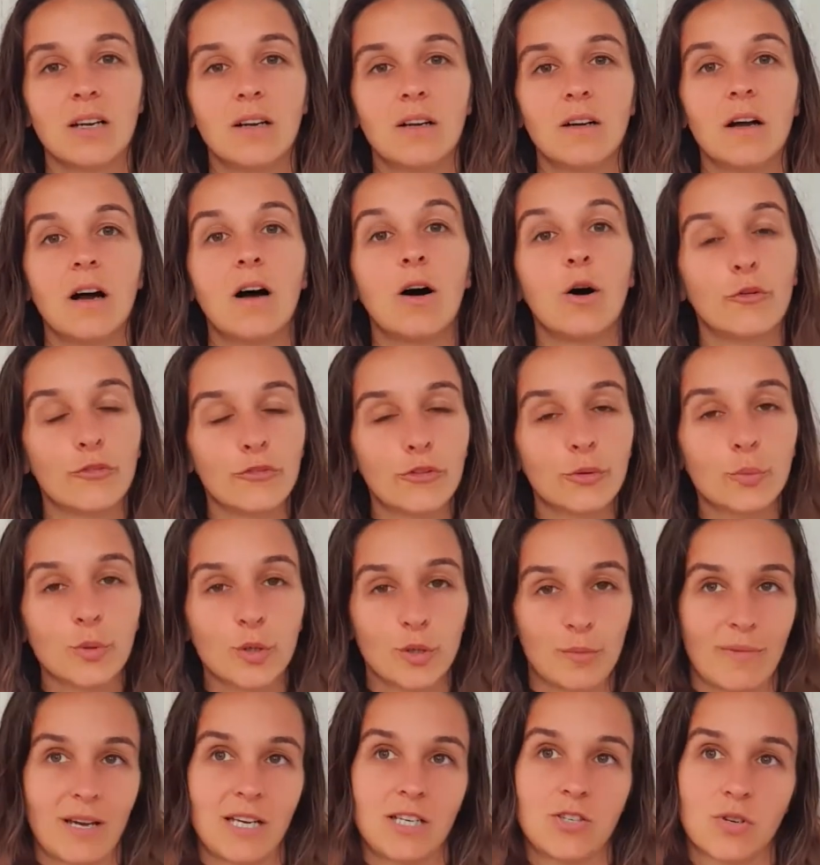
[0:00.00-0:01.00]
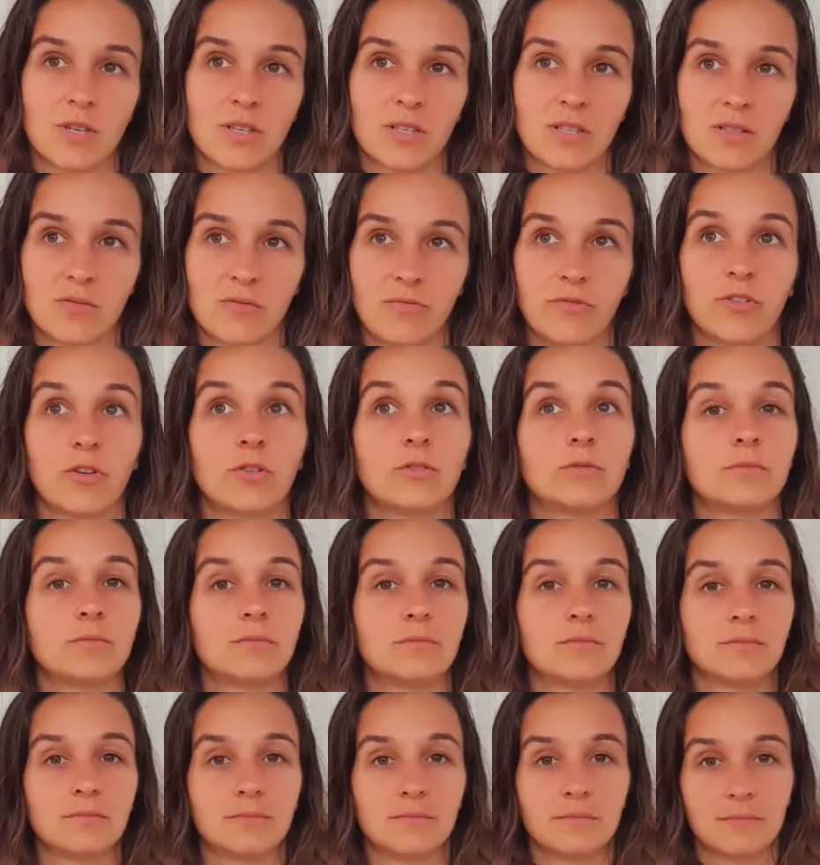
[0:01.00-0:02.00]
of the word matrix from
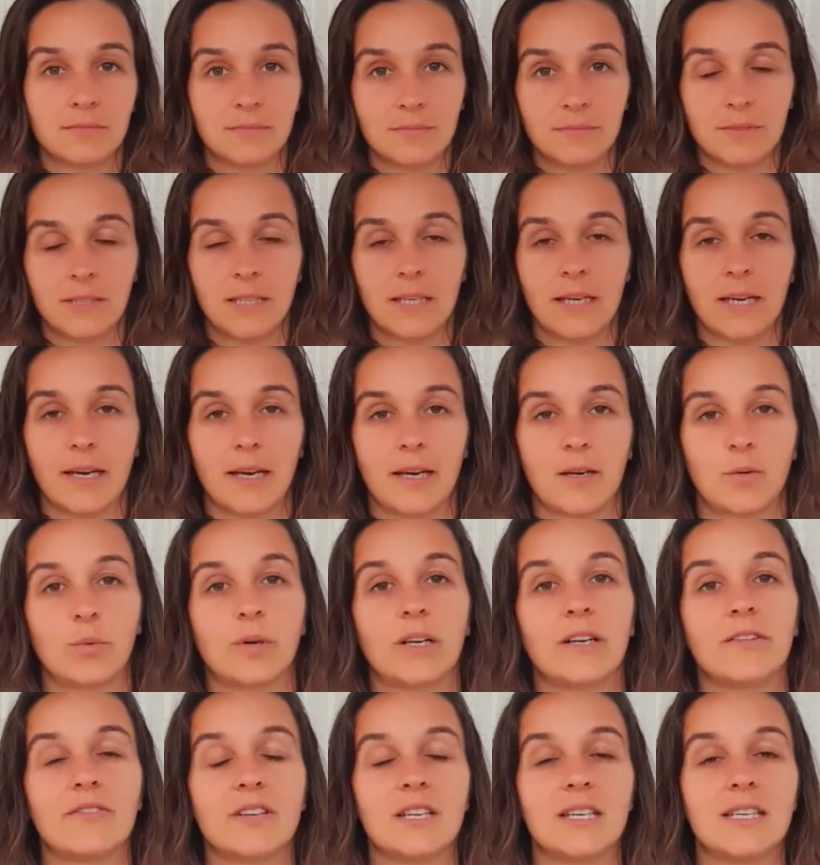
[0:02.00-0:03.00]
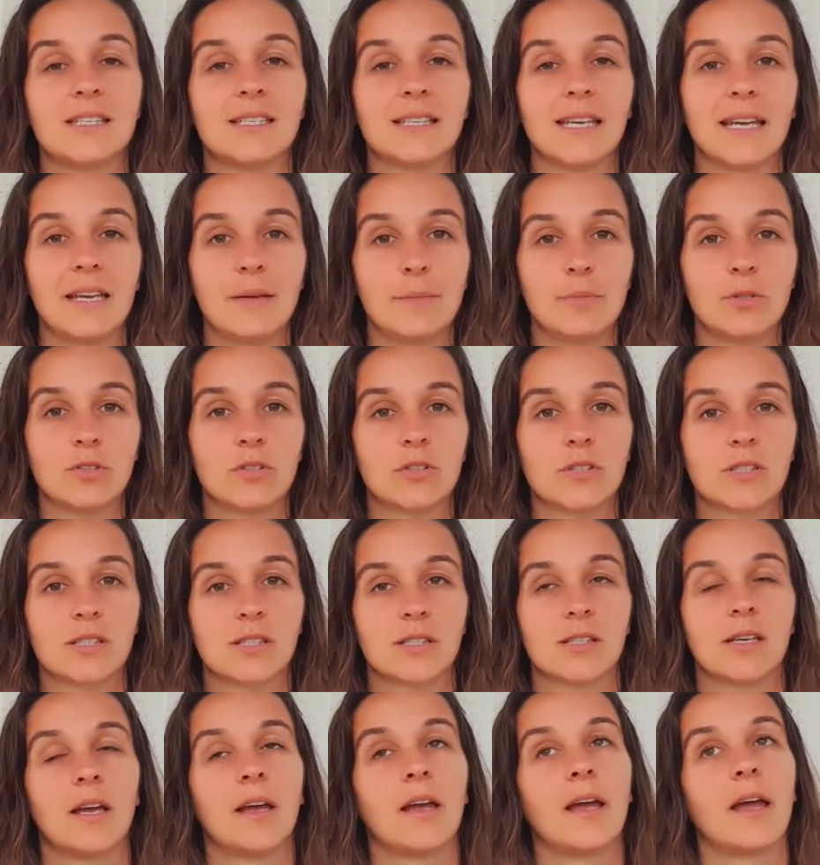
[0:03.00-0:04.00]
one of his ebooks,
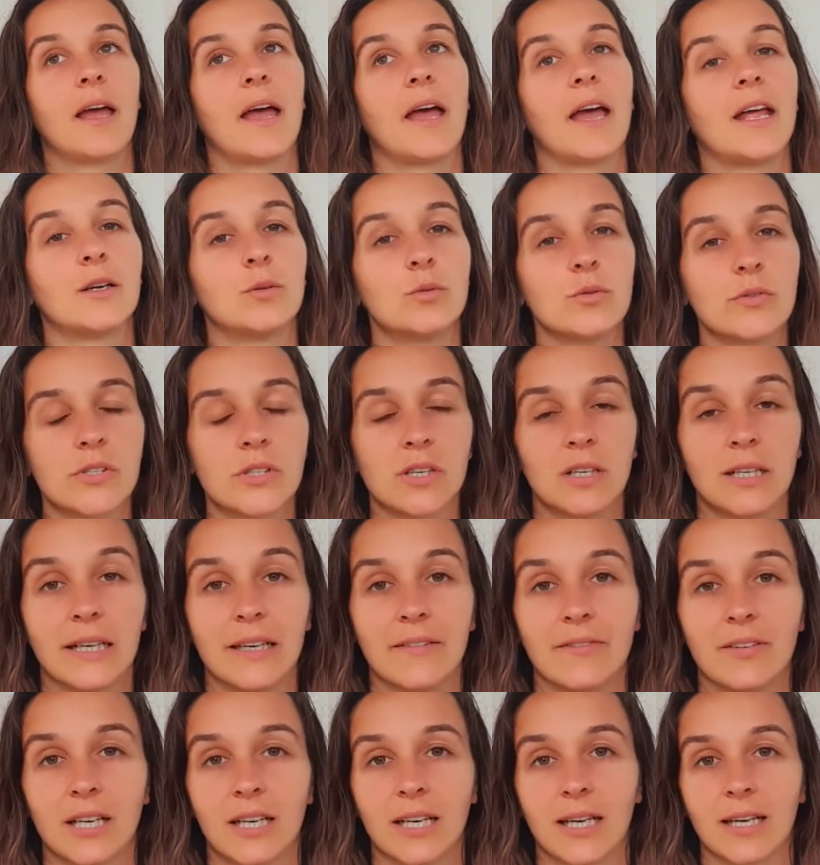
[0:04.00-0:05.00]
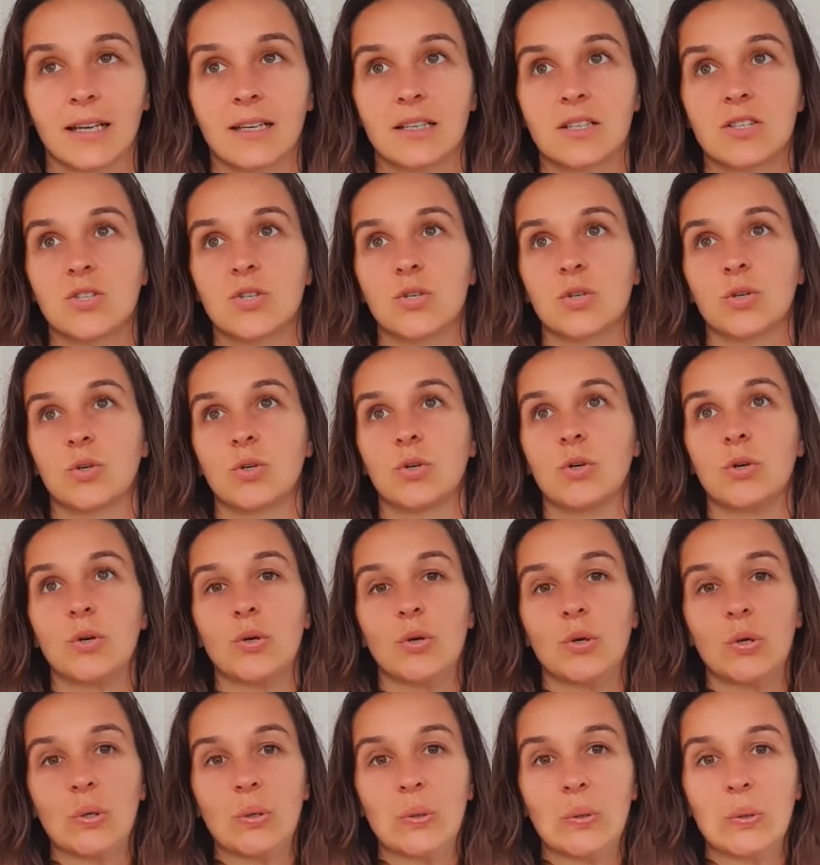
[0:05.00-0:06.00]
and also leave a link
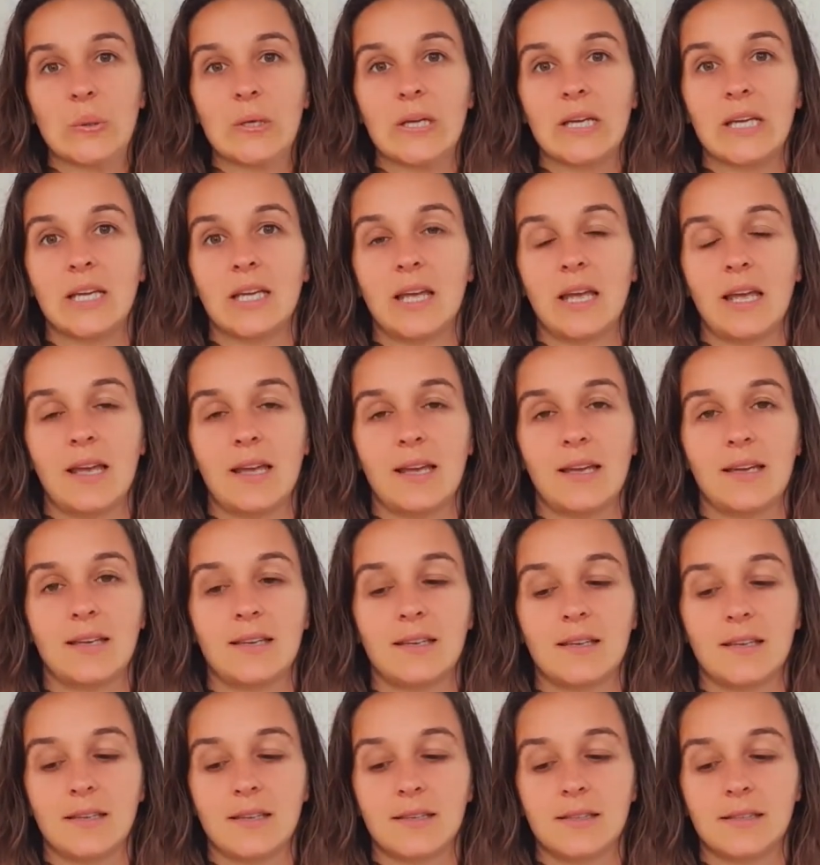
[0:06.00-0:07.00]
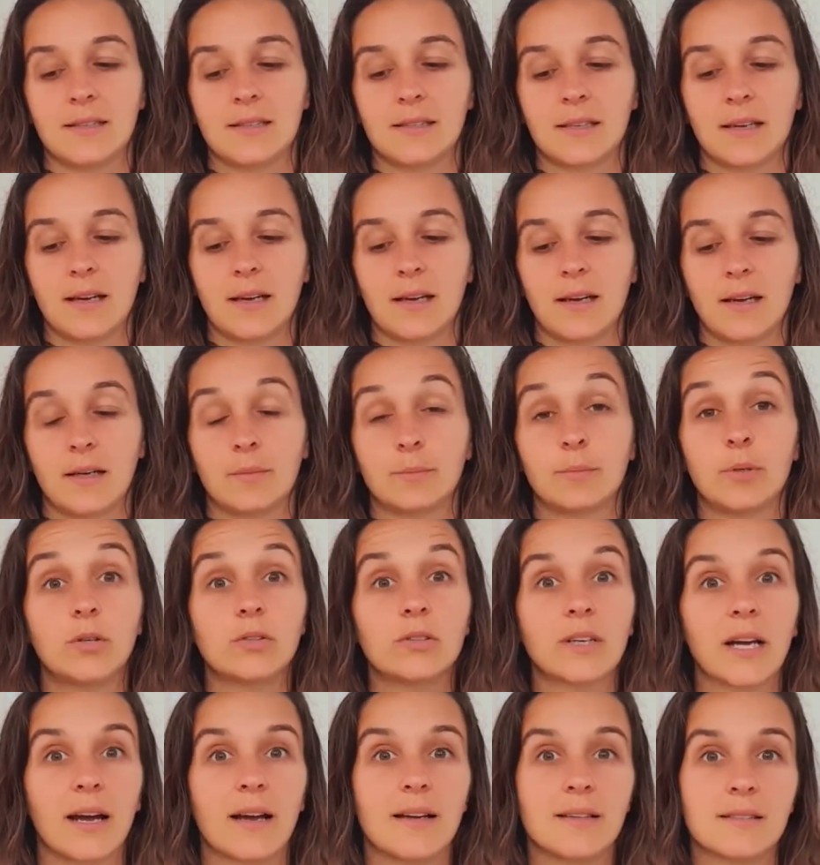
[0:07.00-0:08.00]
to his
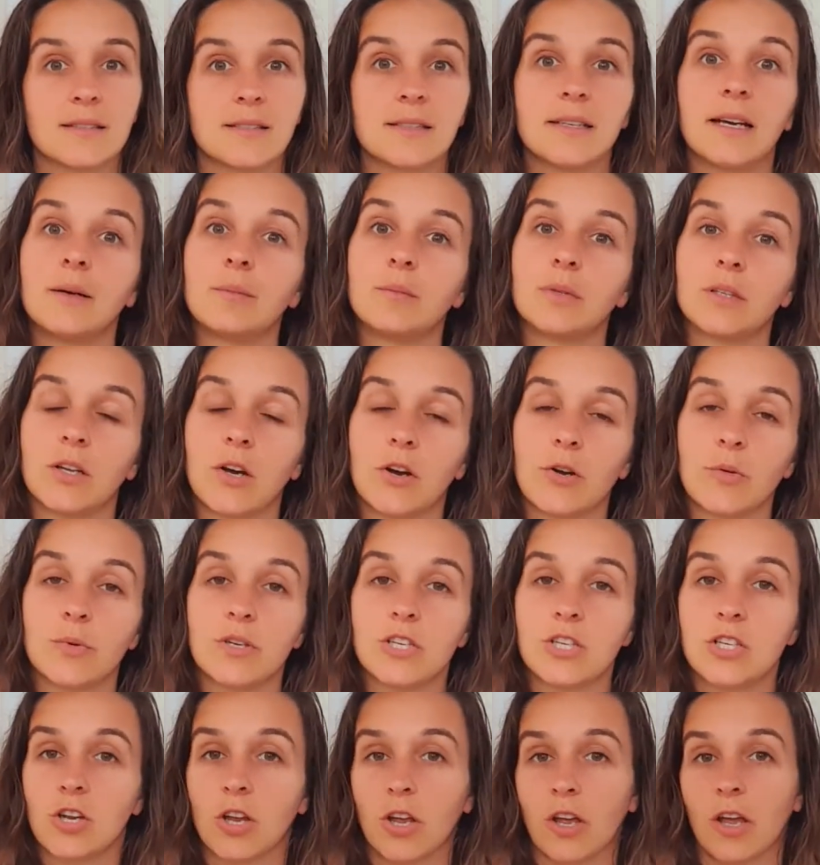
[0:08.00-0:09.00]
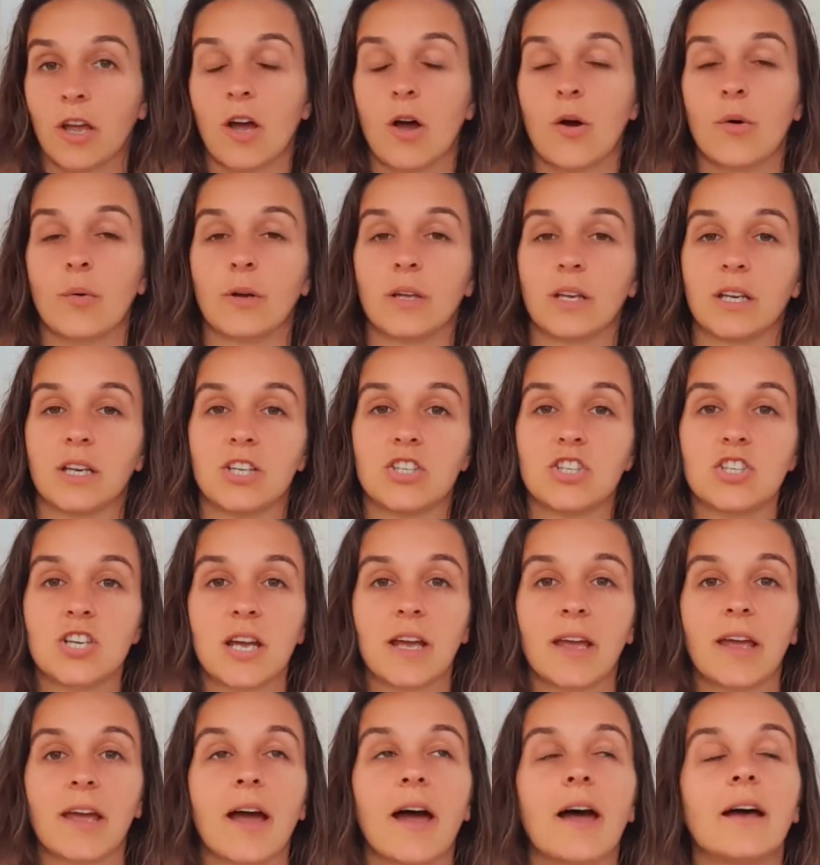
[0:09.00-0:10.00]
podcast down below, which you can go in and
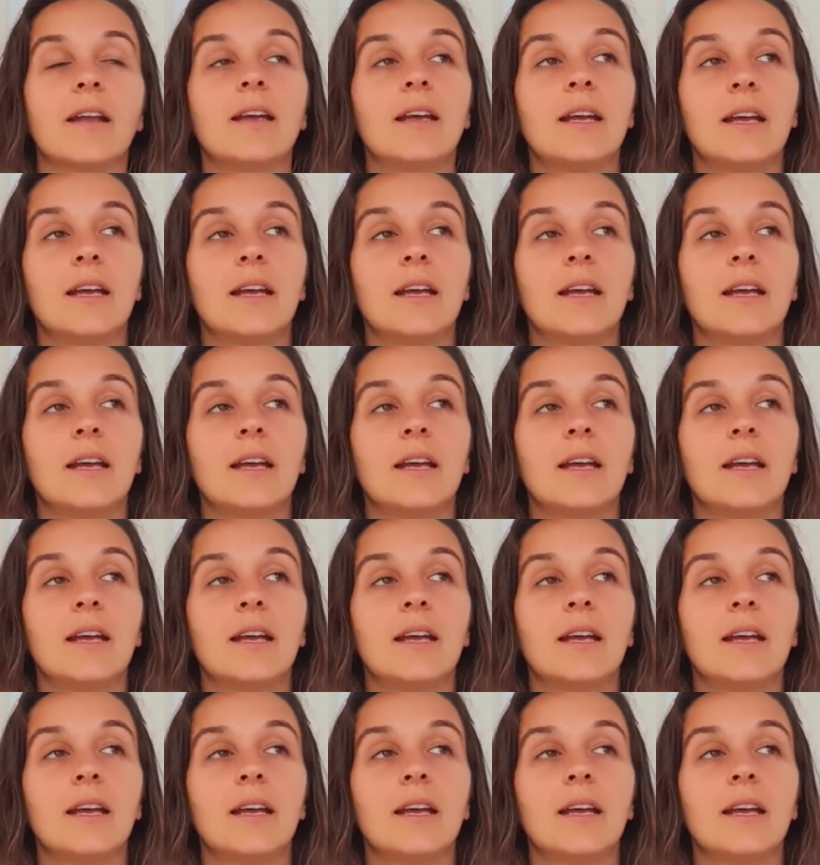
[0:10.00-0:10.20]
check out.